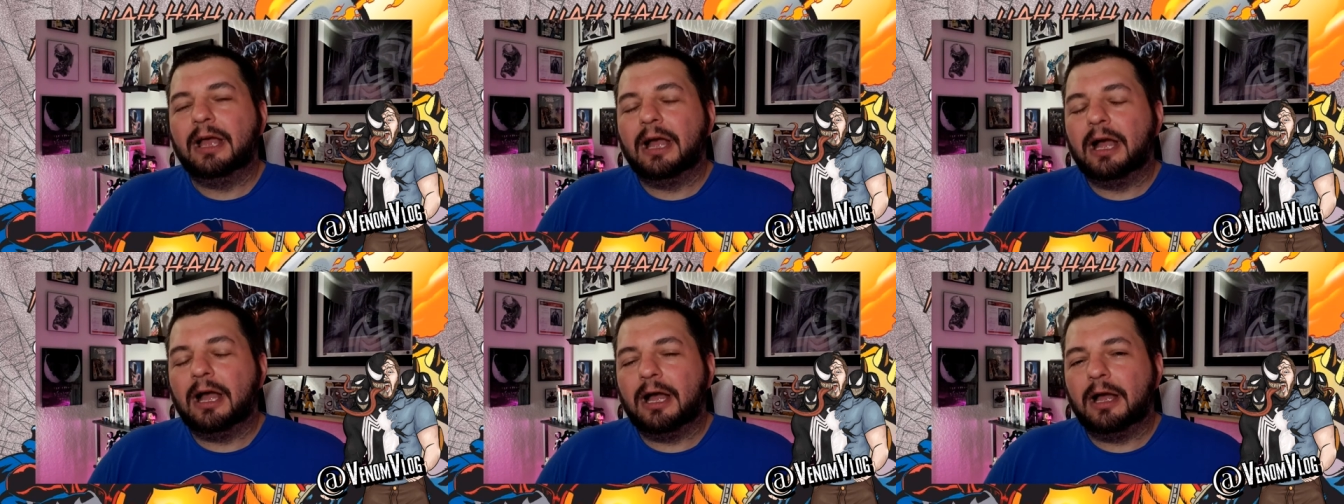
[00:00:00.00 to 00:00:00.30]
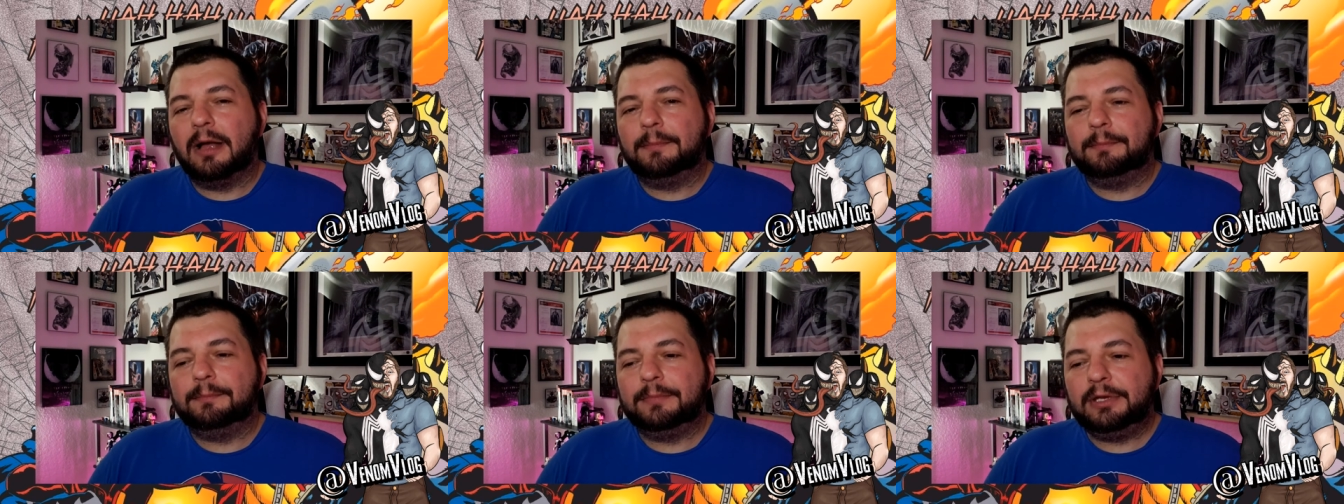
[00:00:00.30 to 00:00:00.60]

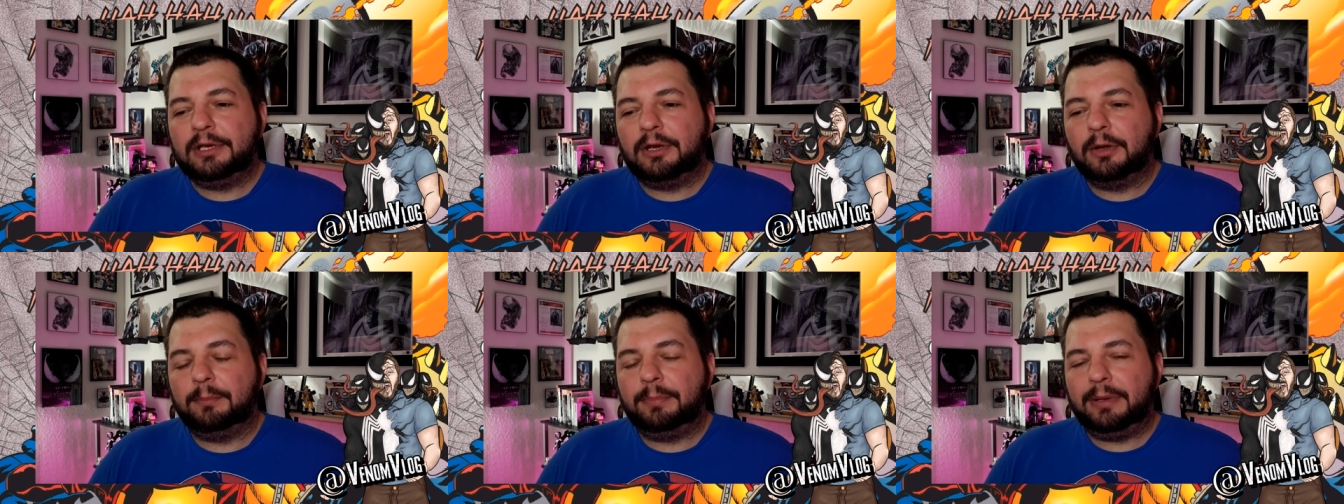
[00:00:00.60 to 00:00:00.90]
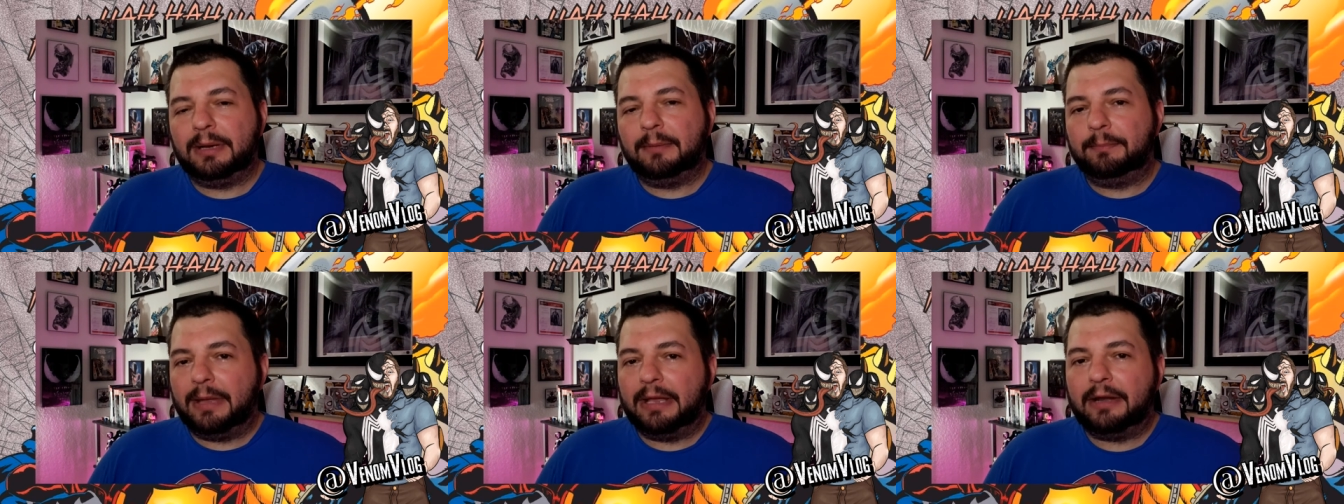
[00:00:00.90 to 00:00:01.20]
um, you know,
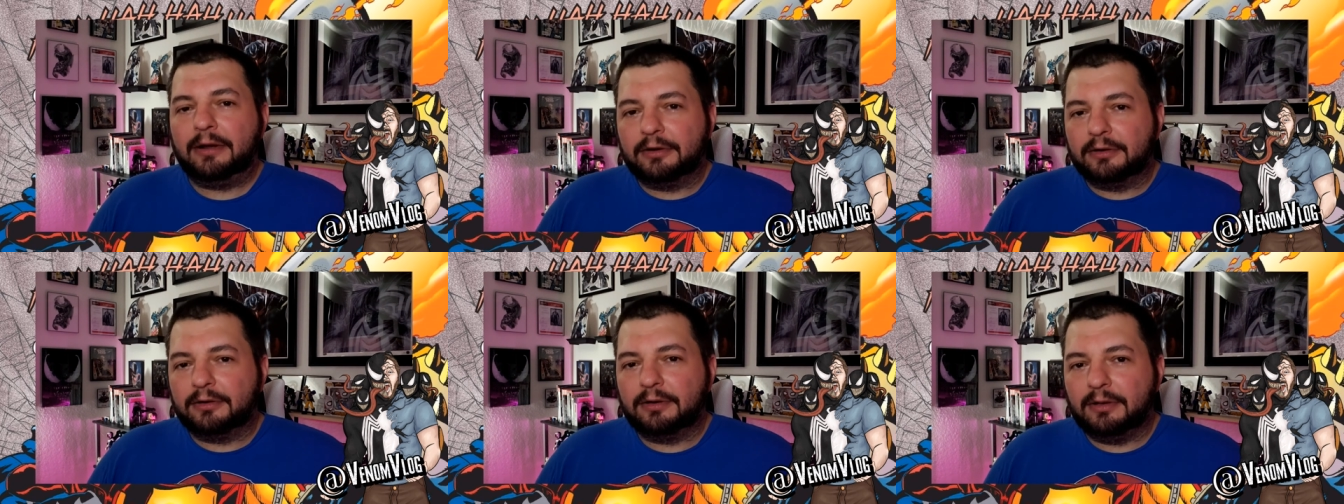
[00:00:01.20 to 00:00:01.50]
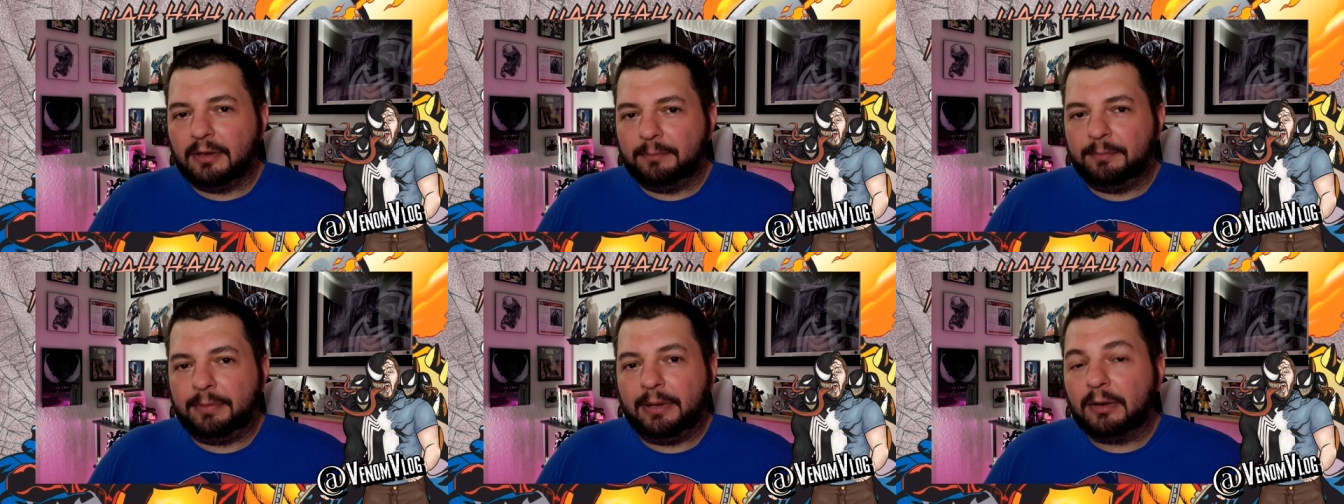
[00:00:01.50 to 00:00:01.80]
been a better
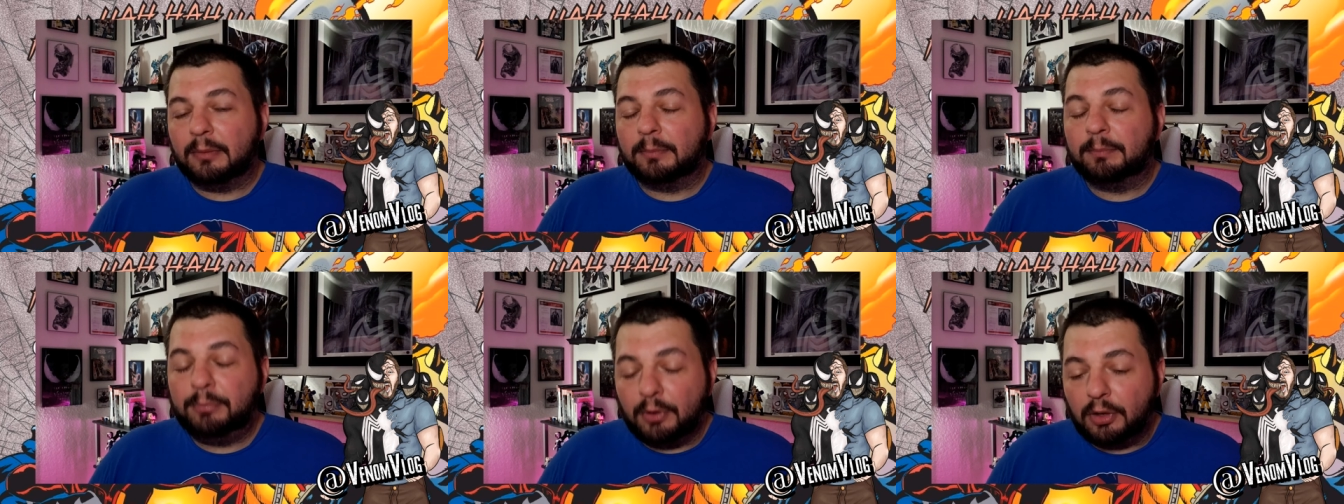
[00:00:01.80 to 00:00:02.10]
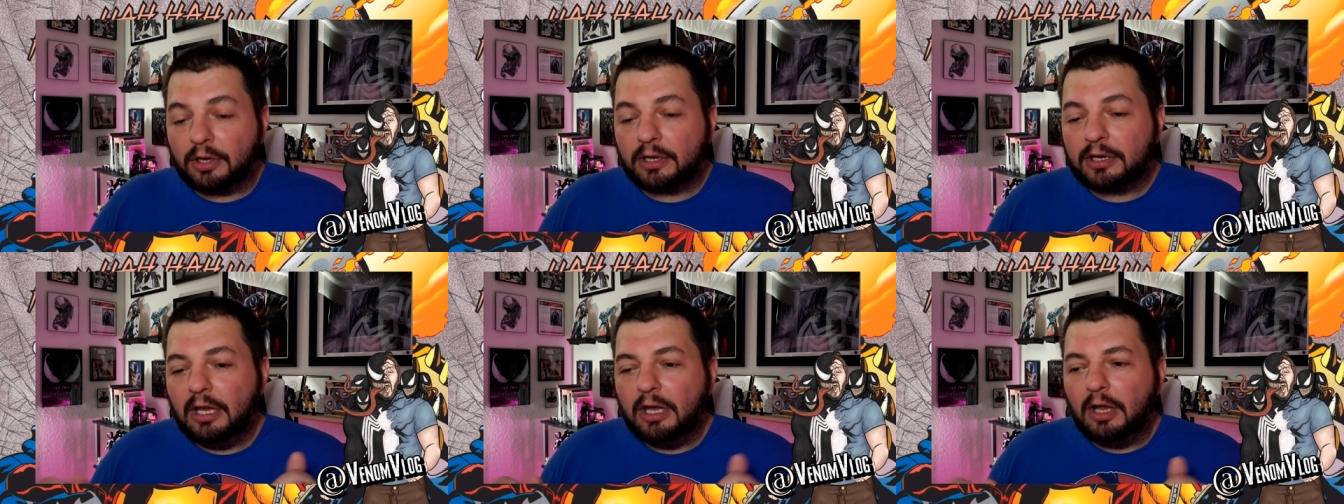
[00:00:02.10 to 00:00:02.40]
a better book.